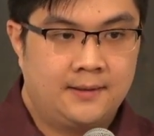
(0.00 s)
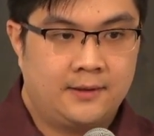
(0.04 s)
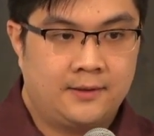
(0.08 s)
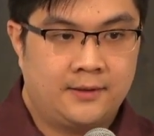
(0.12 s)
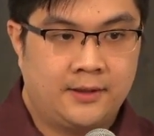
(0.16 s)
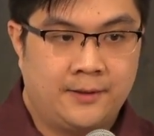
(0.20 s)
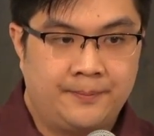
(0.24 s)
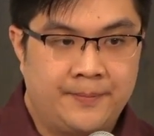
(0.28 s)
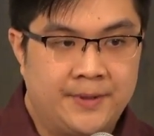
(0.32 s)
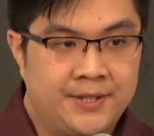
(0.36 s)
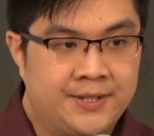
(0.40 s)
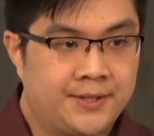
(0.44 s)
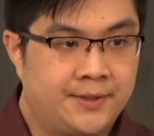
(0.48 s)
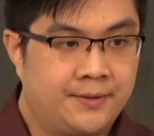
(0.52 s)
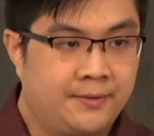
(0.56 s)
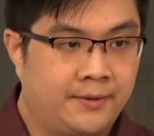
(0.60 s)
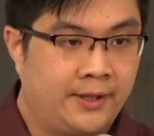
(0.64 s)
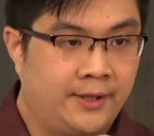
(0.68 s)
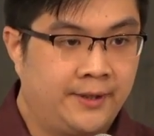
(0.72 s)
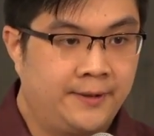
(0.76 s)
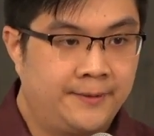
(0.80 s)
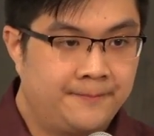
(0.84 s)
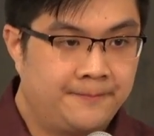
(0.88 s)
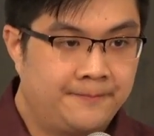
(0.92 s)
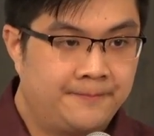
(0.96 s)
that
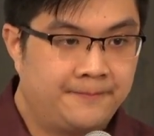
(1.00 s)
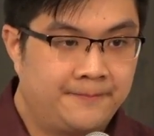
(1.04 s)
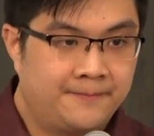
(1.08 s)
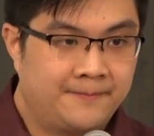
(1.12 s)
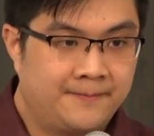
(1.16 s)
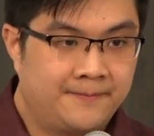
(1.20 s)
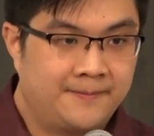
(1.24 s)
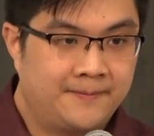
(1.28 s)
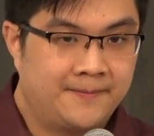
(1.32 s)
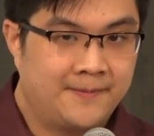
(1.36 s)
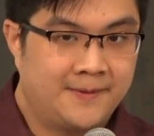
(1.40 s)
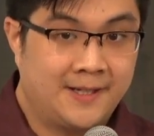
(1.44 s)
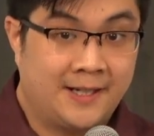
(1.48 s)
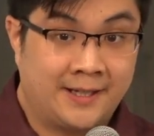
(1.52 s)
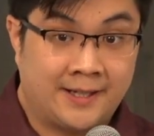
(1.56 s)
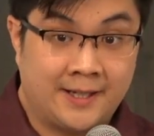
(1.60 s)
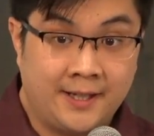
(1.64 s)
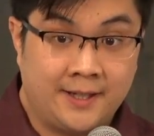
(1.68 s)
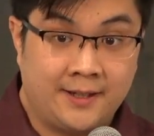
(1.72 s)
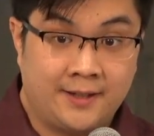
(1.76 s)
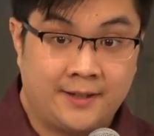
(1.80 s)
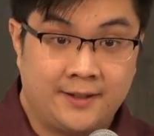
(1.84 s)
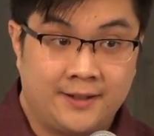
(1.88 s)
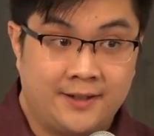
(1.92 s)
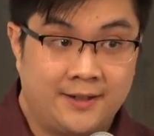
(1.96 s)
mystery,
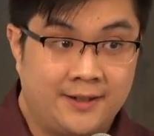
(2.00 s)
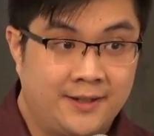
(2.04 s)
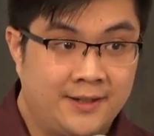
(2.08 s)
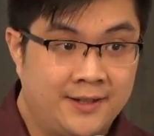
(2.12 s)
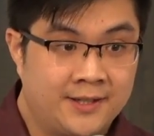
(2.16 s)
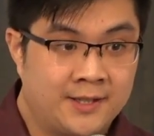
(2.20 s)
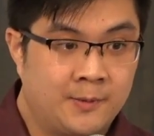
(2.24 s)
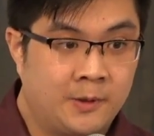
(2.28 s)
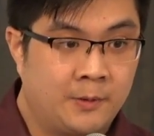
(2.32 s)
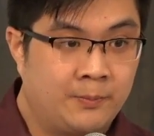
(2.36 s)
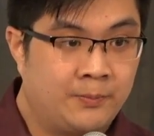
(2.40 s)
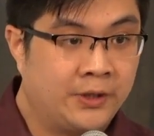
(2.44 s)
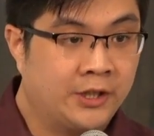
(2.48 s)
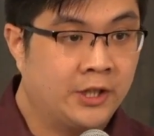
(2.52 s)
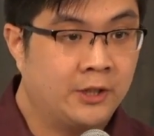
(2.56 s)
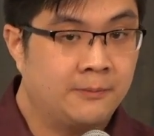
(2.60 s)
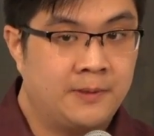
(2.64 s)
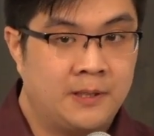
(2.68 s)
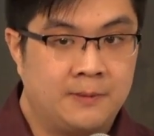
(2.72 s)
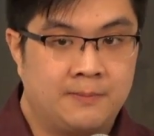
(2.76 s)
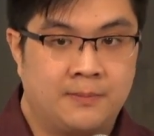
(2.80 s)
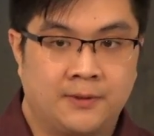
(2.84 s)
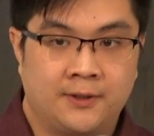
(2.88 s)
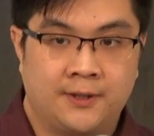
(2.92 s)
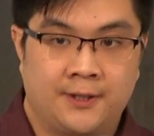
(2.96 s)
again, is about bringing
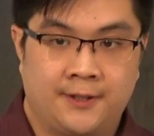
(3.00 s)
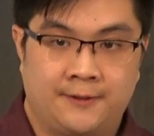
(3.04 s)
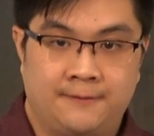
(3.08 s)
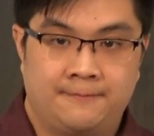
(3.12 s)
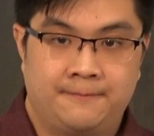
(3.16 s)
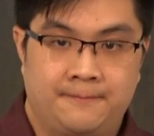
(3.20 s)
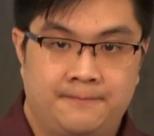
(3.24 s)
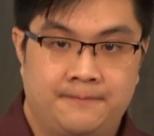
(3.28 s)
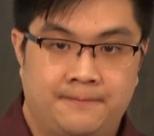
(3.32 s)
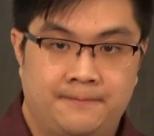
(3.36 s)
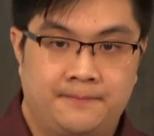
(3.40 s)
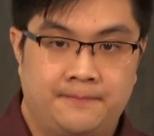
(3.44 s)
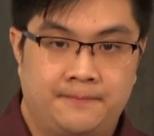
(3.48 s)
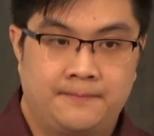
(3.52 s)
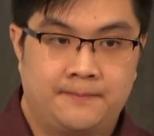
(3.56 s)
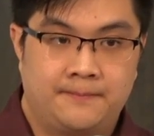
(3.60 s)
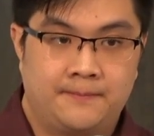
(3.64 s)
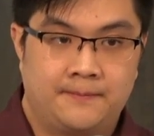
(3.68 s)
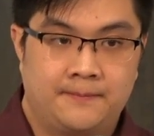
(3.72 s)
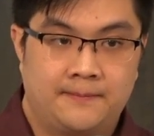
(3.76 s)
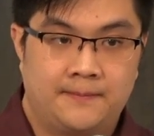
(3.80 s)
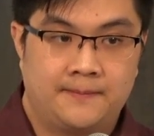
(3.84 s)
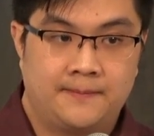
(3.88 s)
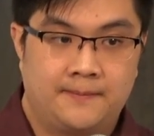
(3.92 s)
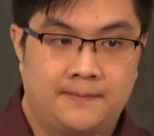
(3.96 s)
people in.
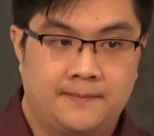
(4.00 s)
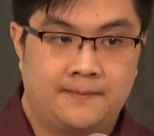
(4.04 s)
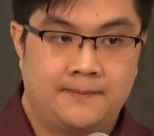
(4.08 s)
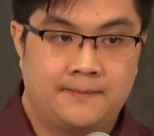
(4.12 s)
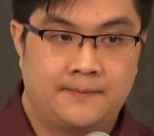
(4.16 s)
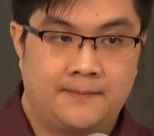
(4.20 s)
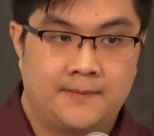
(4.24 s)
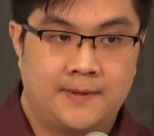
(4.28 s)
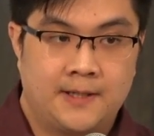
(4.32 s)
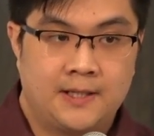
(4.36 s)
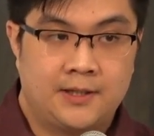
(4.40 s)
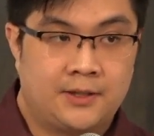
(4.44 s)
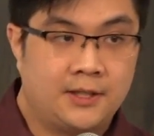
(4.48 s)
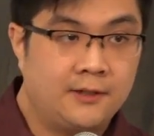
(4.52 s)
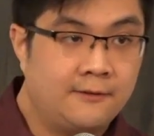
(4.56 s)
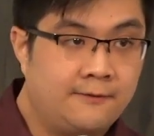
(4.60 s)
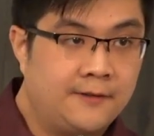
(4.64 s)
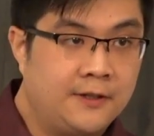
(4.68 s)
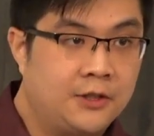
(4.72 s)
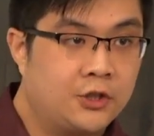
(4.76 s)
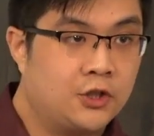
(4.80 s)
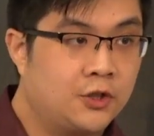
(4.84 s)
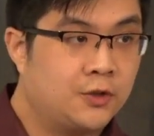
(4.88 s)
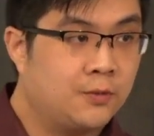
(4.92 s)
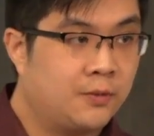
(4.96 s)
The
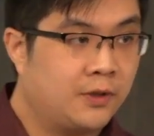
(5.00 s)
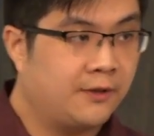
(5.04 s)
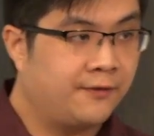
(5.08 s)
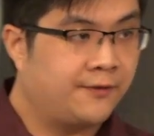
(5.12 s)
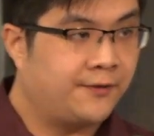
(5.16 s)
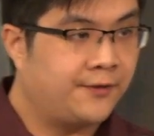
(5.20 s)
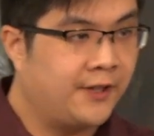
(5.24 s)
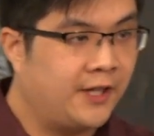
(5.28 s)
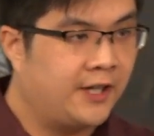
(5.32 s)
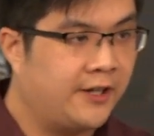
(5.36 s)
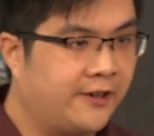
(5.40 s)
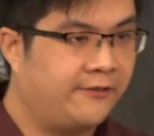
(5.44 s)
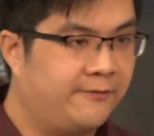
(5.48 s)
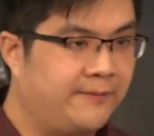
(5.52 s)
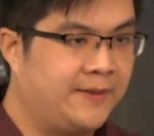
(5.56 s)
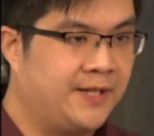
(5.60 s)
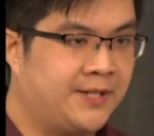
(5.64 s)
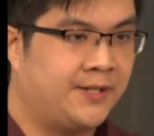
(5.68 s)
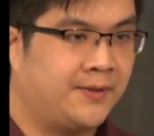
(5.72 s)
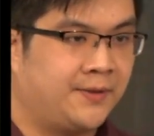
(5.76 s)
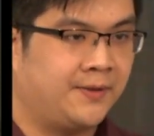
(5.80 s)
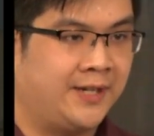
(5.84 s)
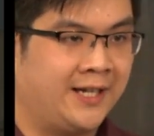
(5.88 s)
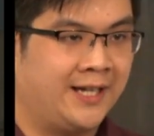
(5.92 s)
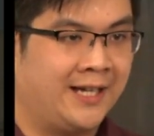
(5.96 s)
Ephesians would have thought of
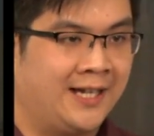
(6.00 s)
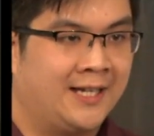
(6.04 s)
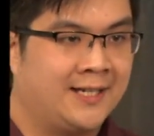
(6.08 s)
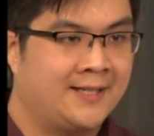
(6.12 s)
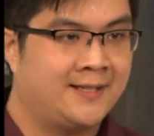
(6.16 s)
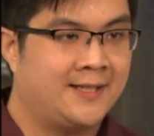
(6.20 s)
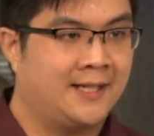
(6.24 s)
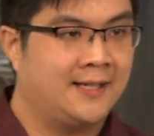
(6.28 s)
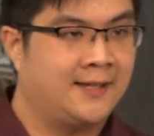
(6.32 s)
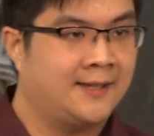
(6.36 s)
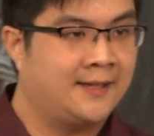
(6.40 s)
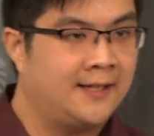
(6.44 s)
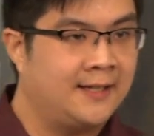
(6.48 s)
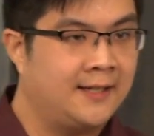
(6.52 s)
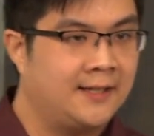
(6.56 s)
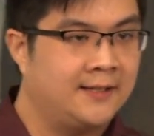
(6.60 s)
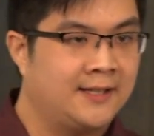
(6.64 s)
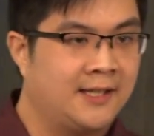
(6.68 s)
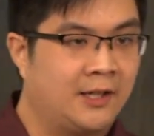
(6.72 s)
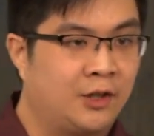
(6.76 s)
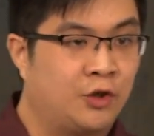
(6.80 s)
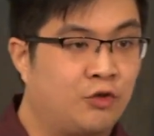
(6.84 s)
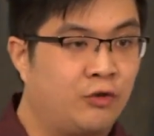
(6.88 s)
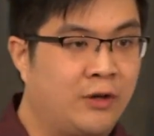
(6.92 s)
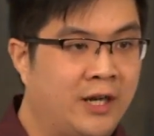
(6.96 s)
mystery as that thing
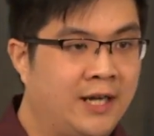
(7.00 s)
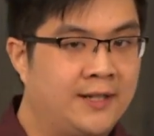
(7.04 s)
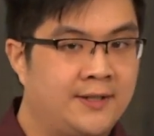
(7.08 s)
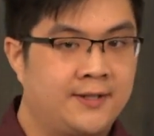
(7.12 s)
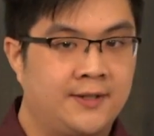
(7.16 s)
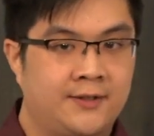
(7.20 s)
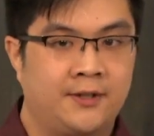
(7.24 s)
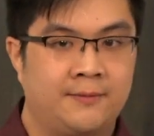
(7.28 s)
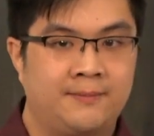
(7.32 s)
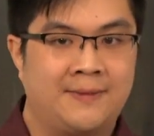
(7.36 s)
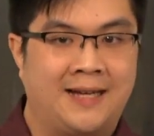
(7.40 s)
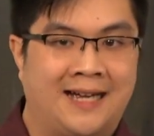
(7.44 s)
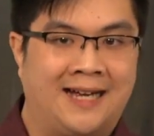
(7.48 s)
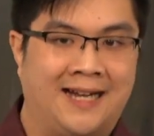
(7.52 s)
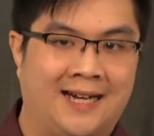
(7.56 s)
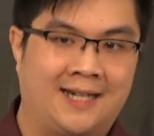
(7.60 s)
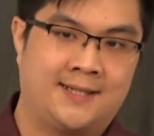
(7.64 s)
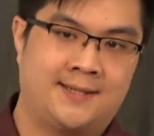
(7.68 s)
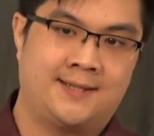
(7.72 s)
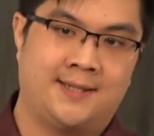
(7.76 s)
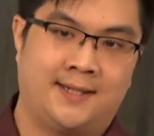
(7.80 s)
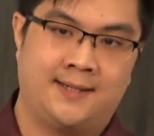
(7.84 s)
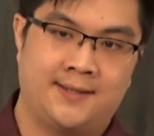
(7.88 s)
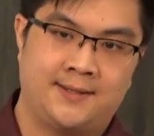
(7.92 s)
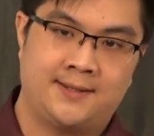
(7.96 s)
that granted them
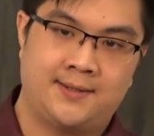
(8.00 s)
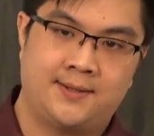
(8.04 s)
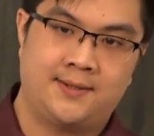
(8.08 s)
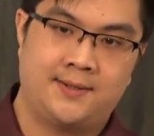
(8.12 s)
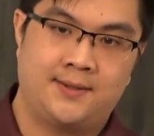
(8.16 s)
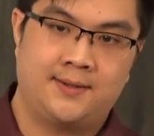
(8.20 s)
access,